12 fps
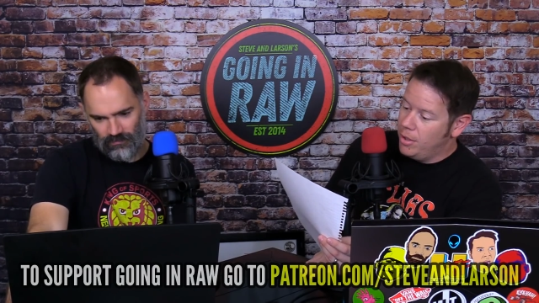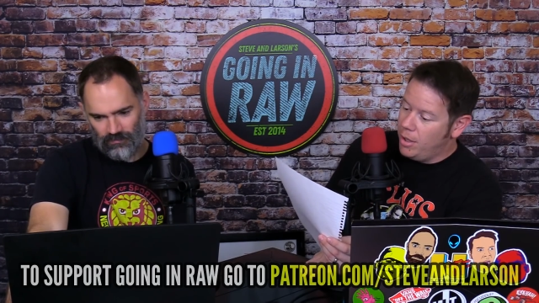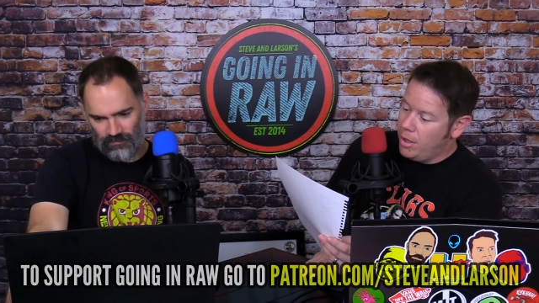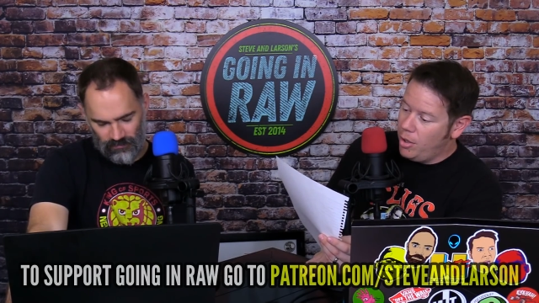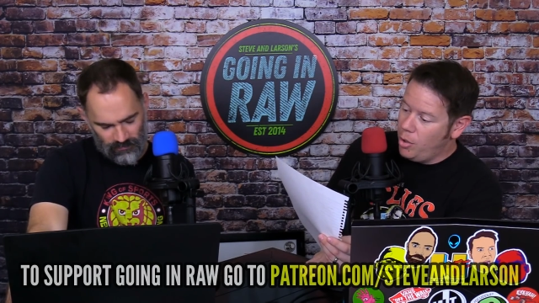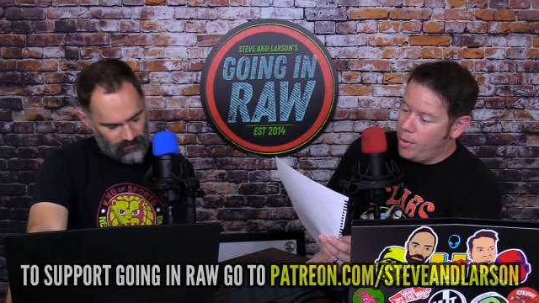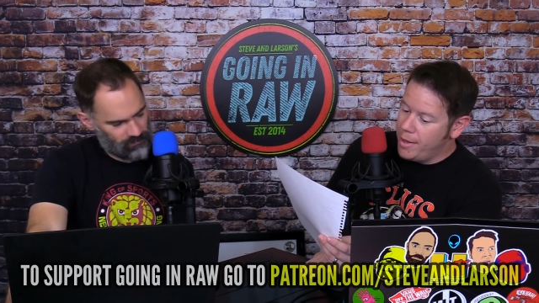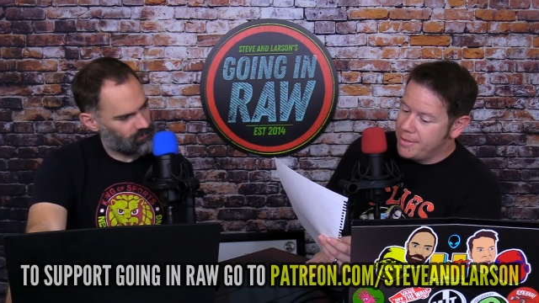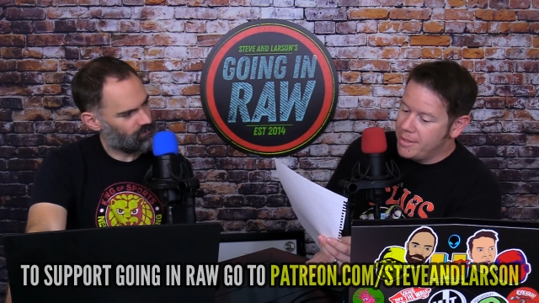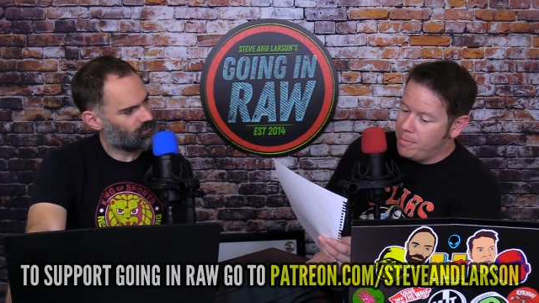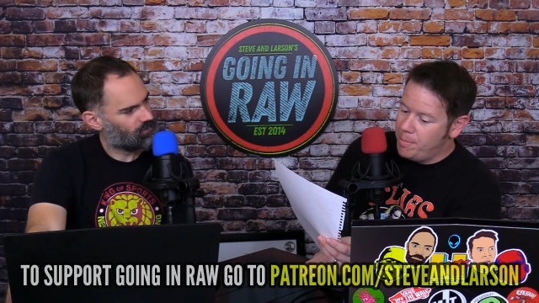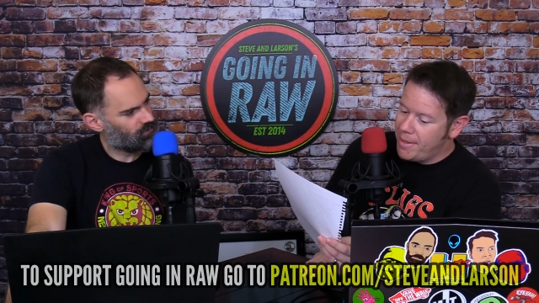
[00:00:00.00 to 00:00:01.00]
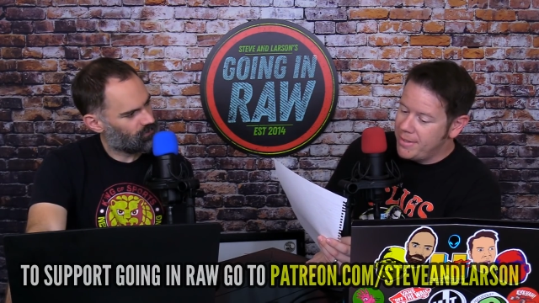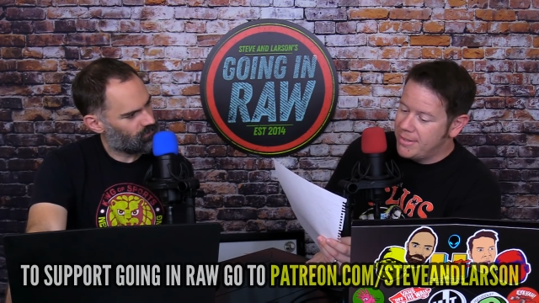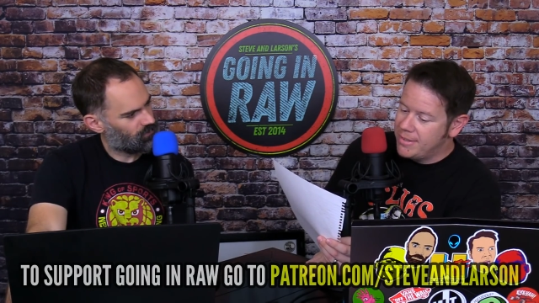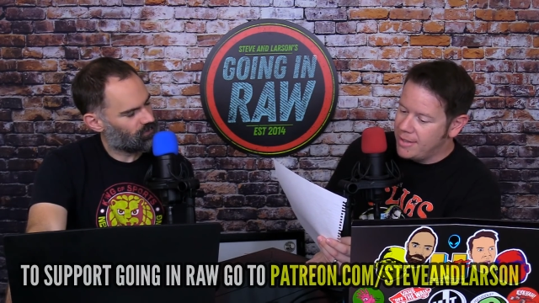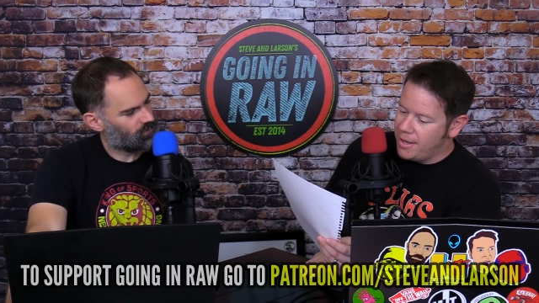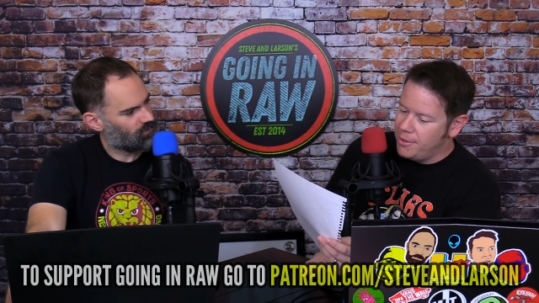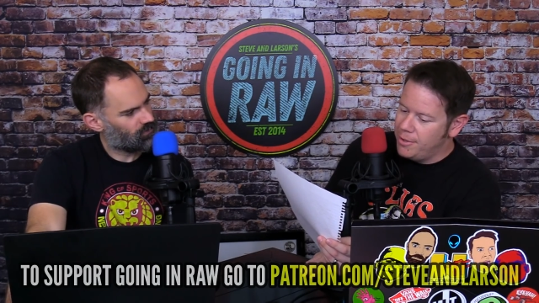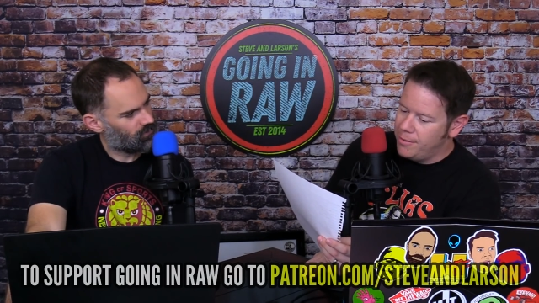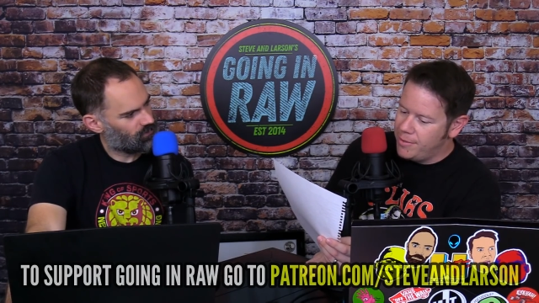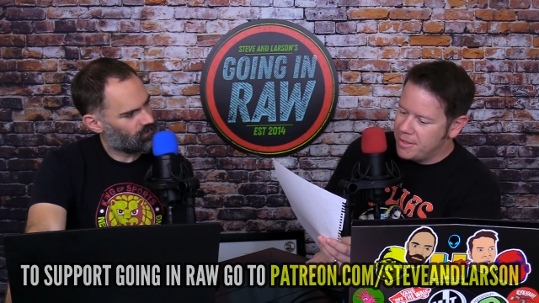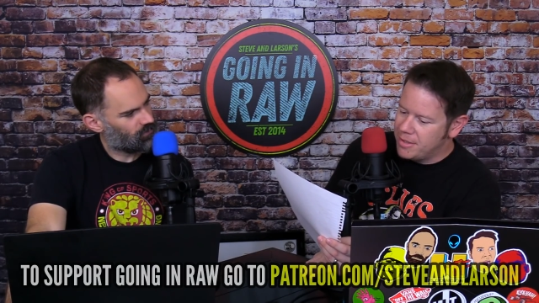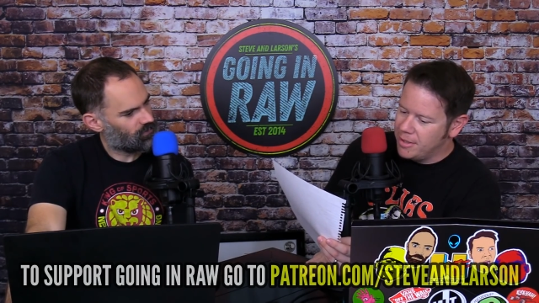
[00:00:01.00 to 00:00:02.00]
Speaker 1: uh, who has the best stunner in
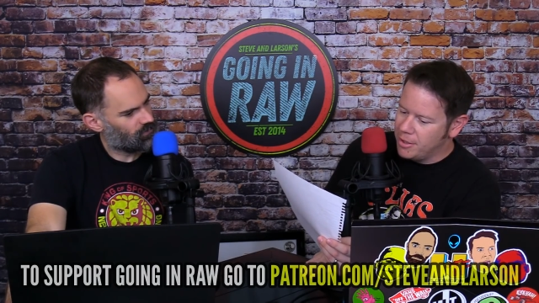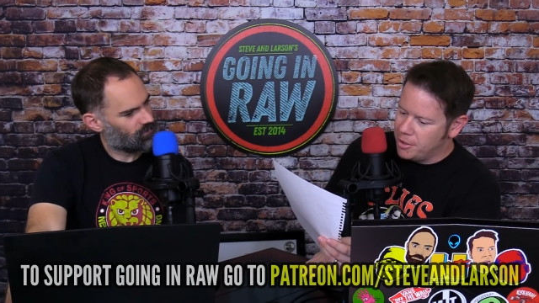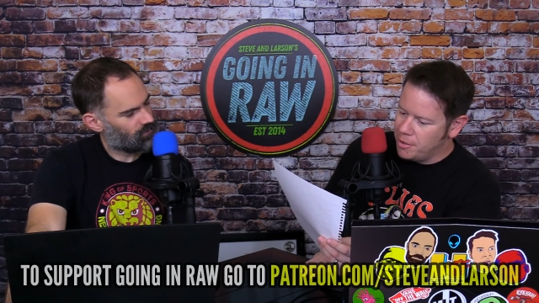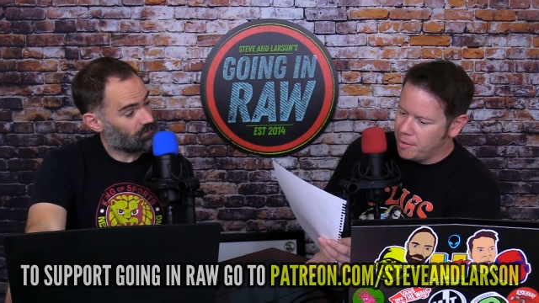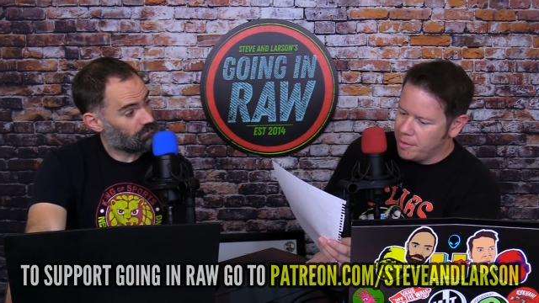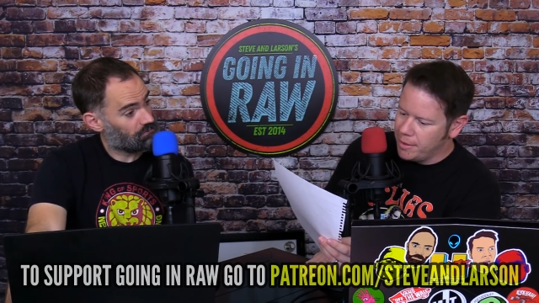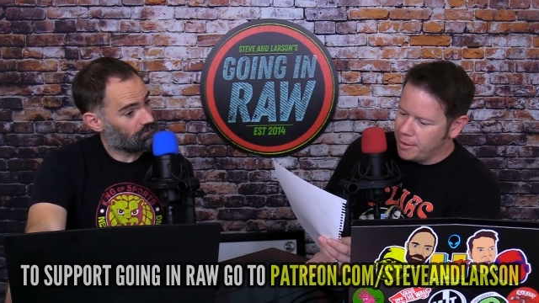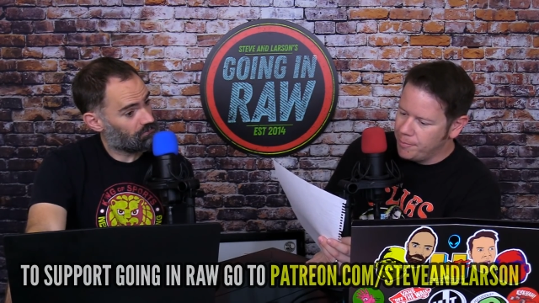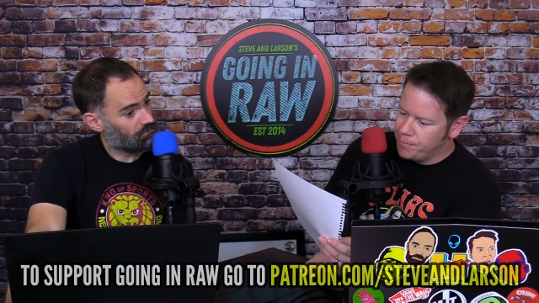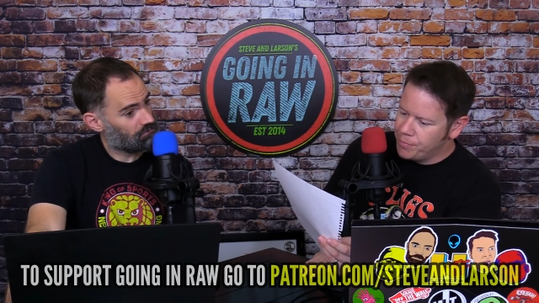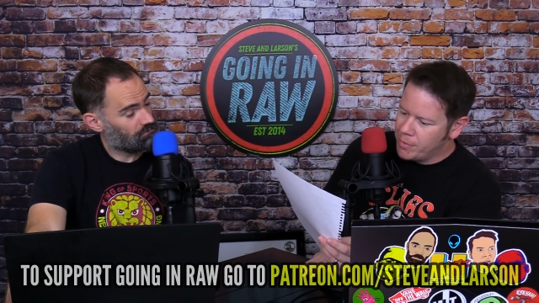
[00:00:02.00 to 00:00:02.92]
wrestling currently.